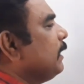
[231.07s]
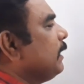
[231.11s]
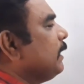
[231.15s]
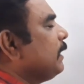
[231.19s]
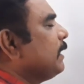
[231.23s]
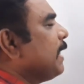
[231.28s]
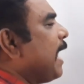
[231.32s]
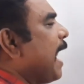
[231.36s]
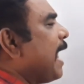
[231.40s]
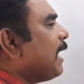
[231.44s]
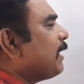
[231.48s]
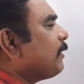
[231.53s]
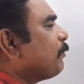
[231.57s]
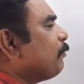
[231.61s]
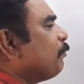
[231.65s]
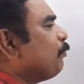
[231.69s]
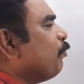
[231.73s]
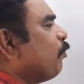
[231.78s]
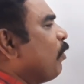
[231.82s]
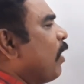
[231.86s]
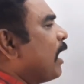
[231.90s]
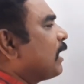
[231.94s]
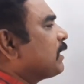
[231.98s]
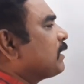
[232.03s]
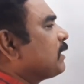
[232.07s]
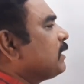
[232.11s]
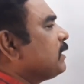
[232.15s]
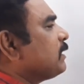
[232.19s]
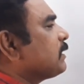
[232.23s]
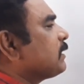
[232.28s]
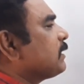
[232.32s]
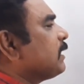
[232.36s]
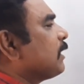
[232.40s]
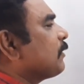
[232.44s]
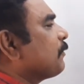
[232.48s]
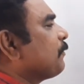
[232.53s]
that water
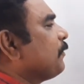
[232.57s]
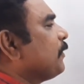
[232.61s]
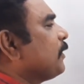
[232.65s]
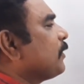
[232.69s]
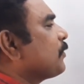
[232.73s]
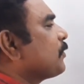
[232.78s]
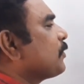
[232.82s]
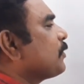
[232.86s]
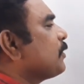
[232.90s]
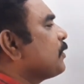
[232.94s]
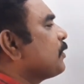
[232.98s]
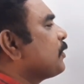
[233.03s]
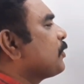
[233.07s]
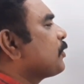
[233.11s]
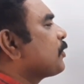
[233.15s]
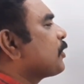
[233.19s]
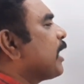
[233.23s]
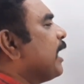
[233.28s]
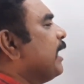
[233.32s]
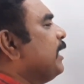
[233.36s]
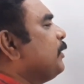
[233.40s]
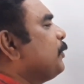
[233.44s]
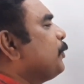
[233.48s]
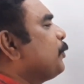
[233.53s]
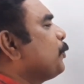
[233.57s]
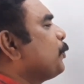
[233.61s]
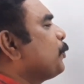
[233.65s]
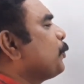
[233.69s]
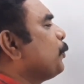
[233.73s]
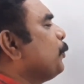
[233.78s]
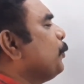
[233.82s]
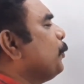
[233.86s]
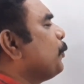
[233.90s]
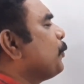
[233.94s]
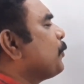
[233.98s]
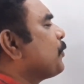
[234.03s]
surface tried
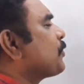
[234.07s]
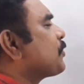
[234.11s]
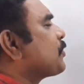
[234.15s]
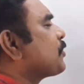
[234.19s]
to